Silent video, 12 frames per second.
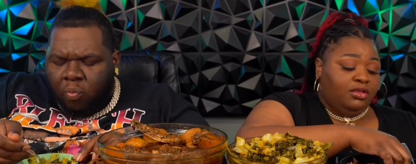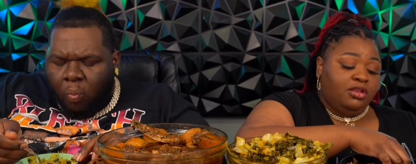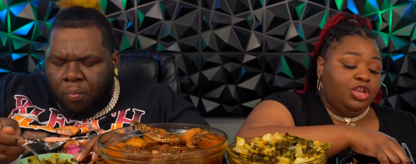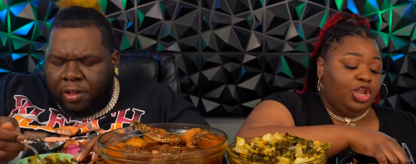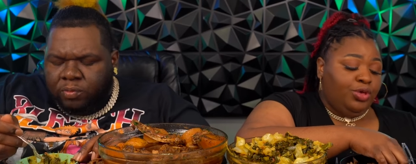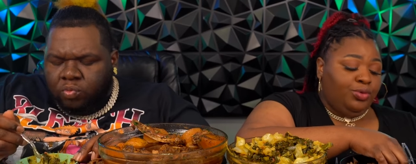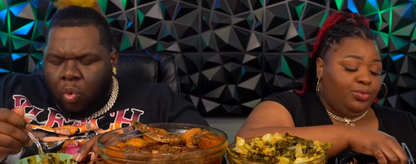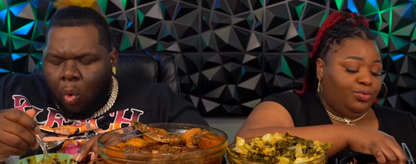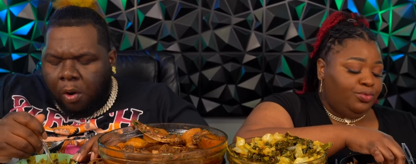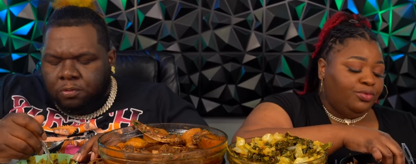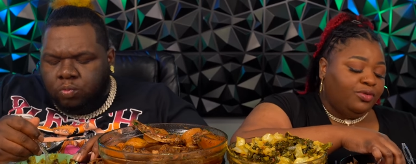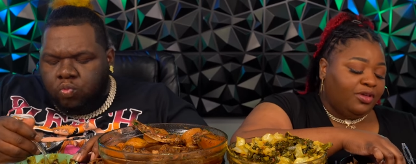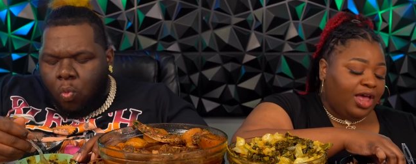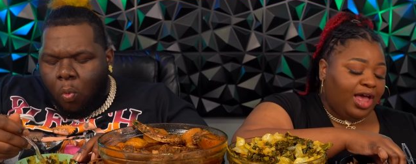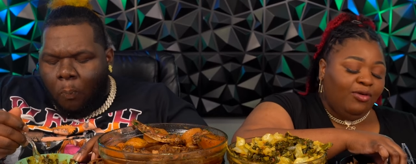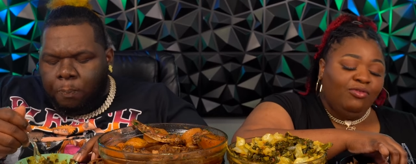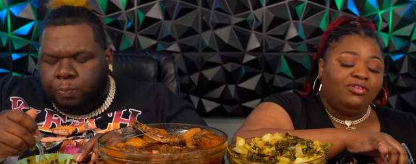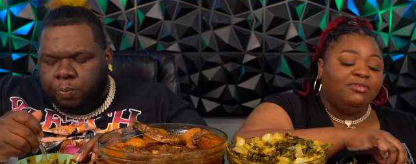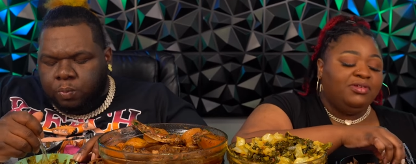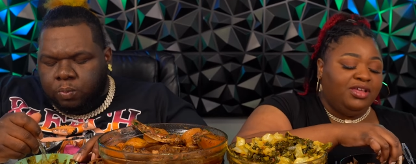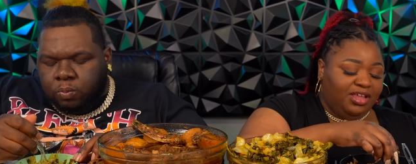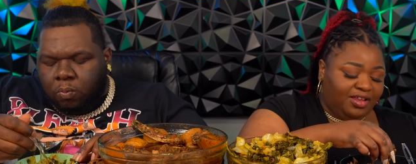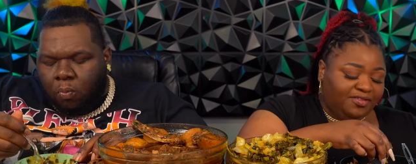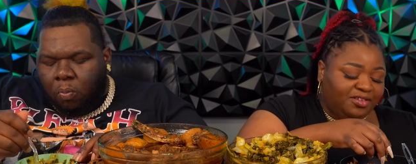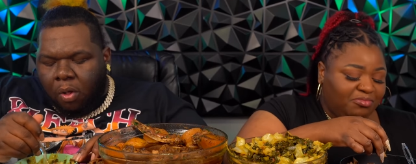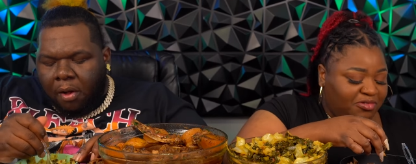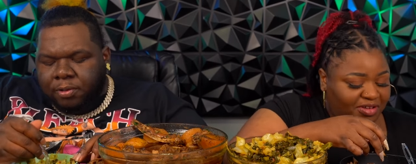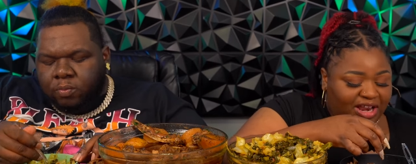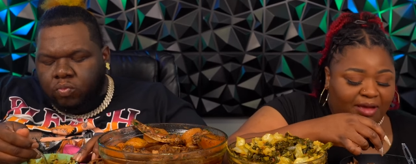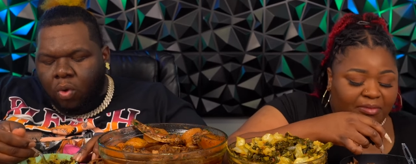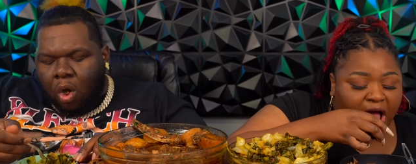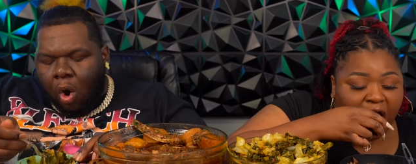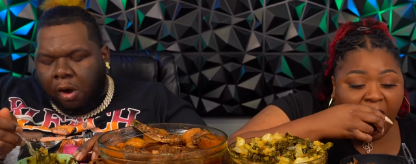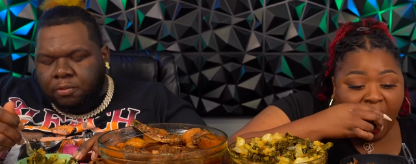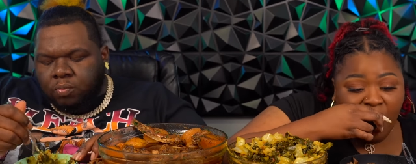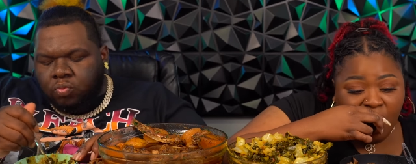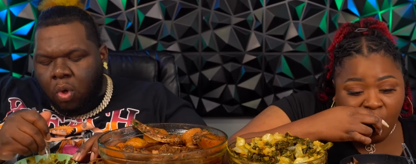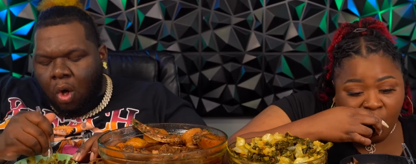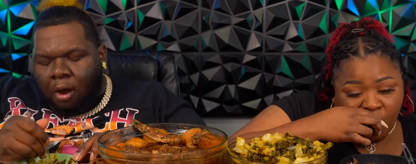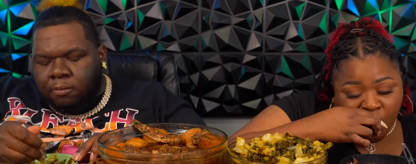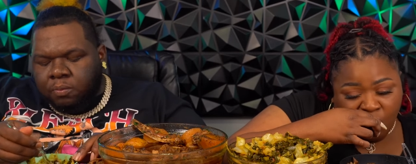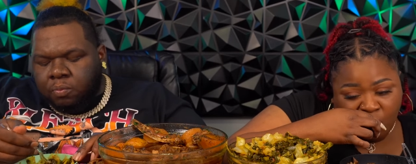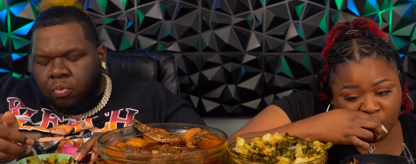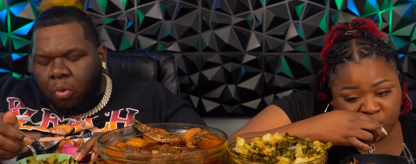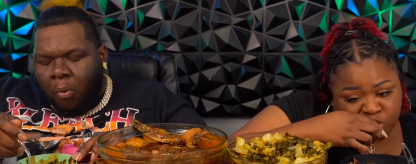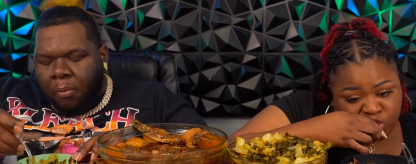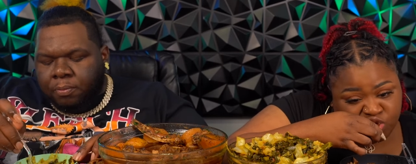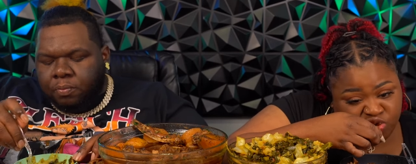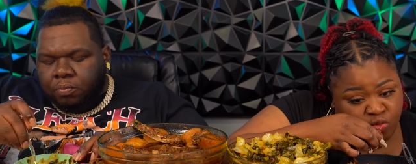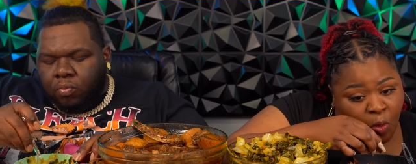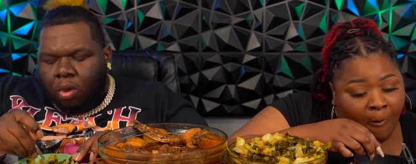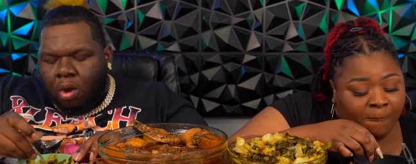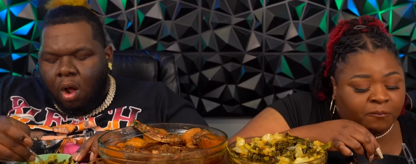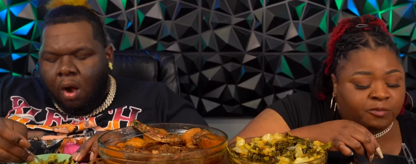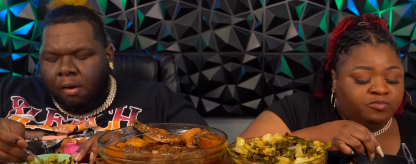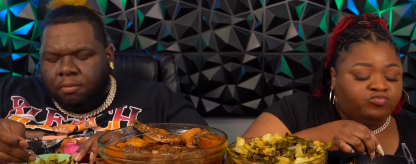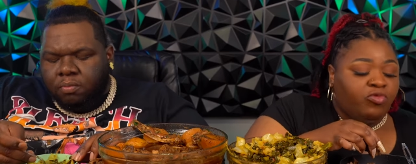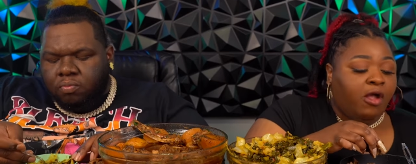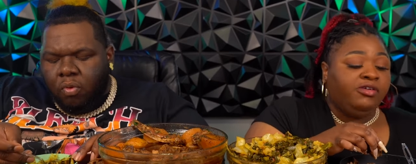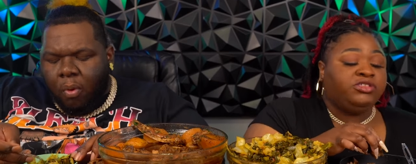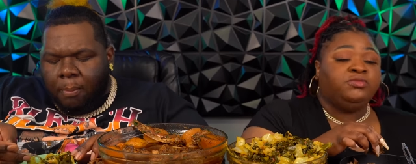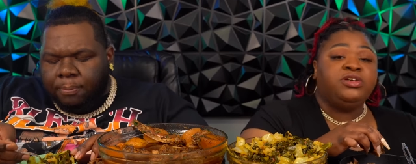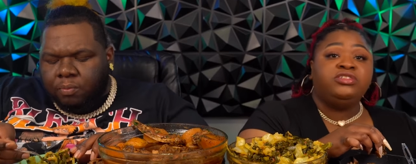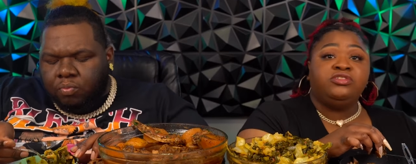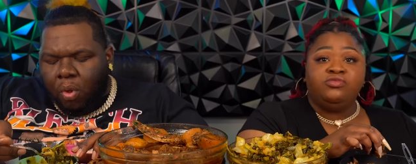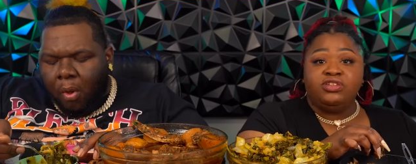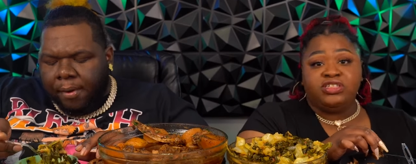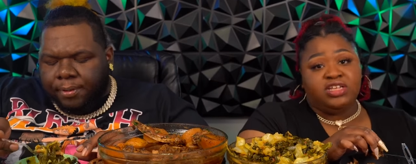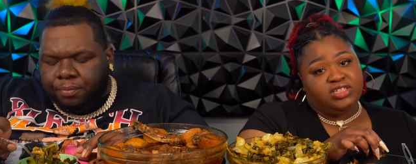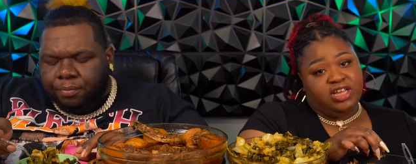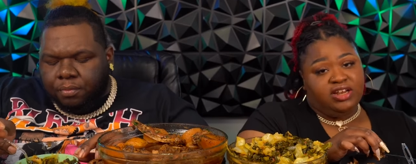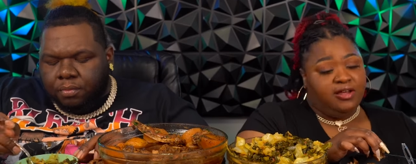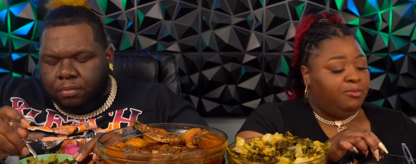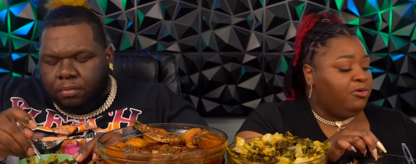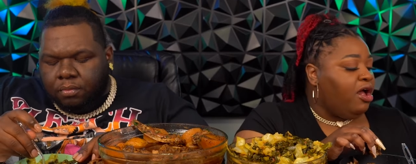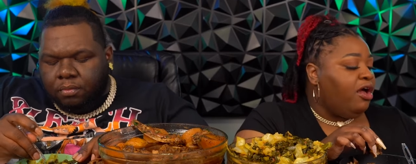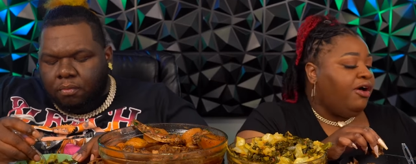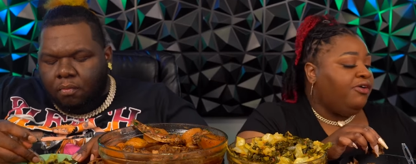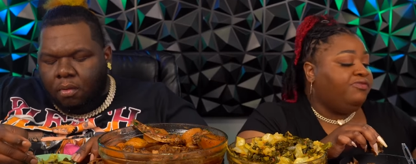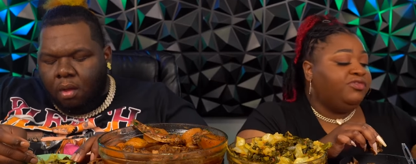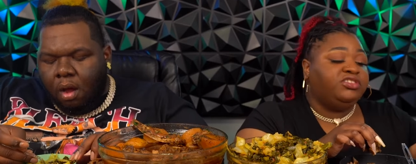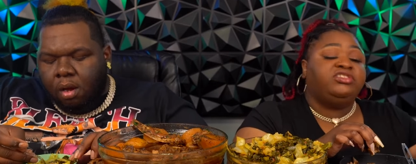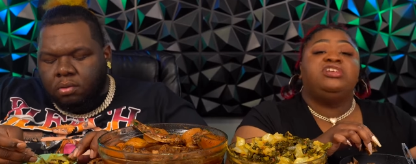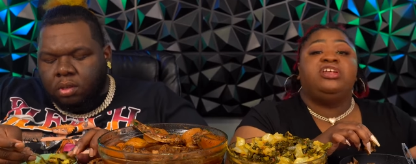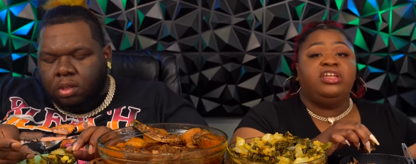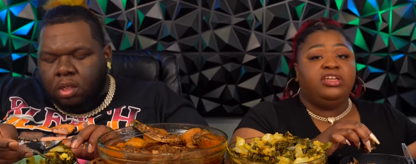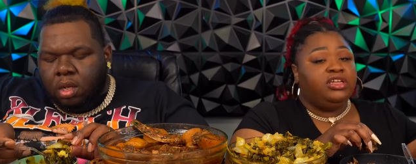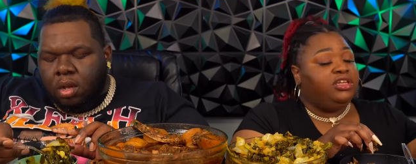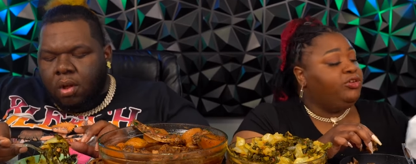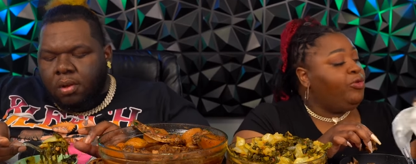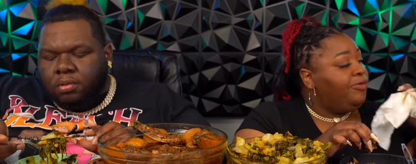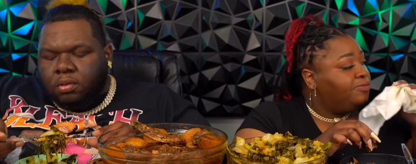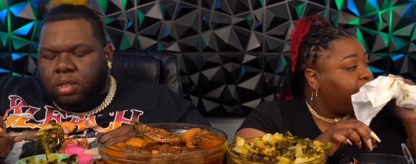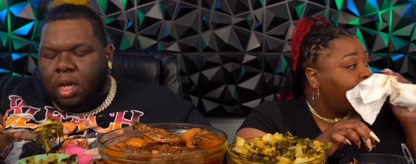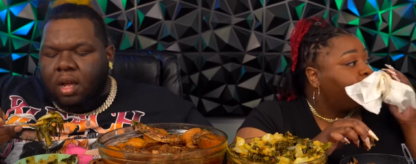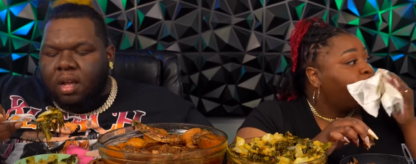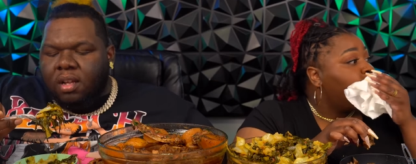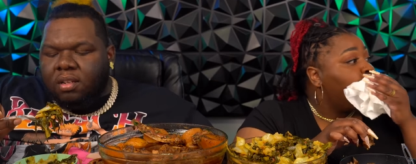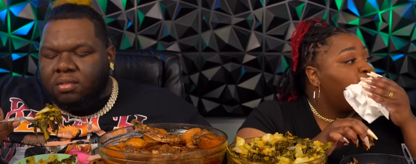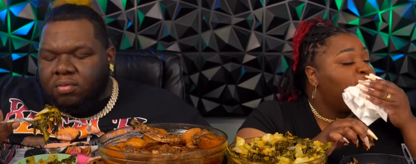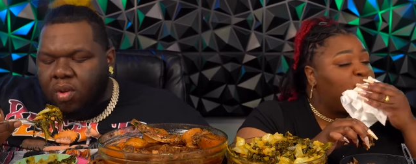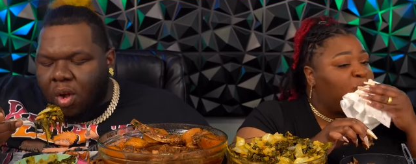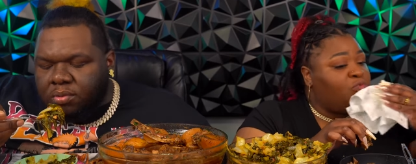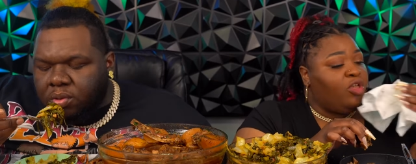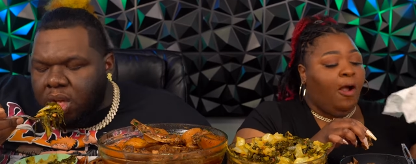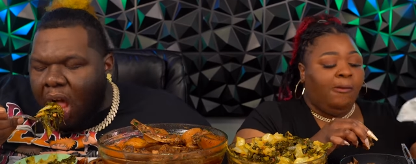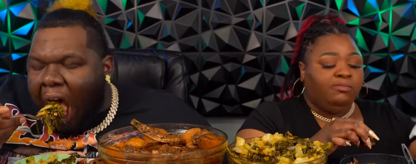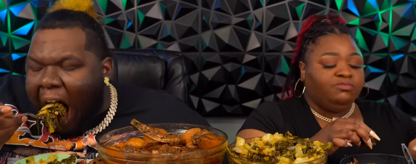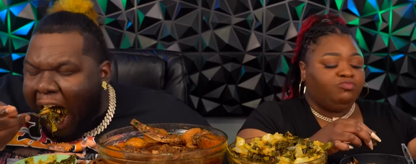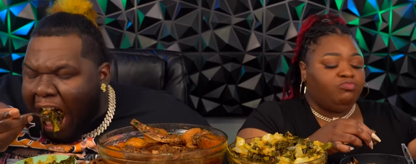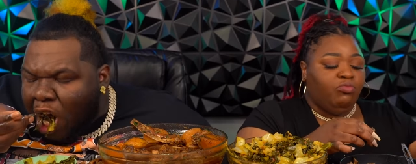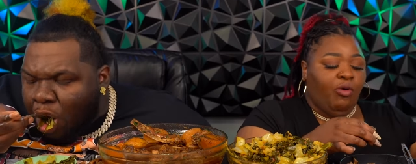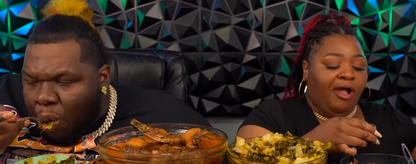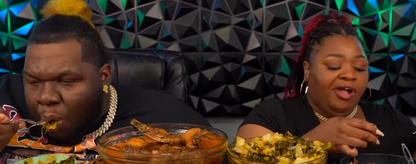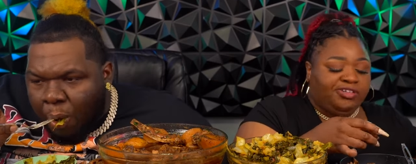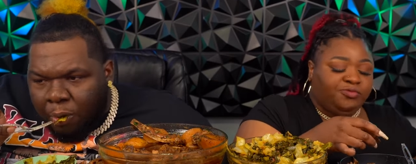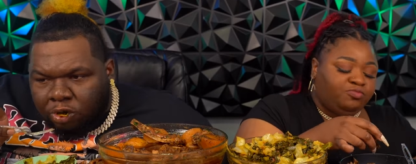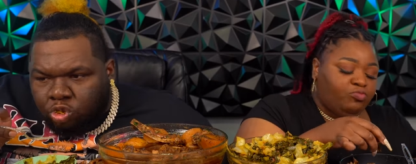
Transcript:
Speaker 1: No, I want to be comfortable when I'm home. Mm-hmm. Especially once I take that bra off, it's the end of you. Mm-mm. Bra.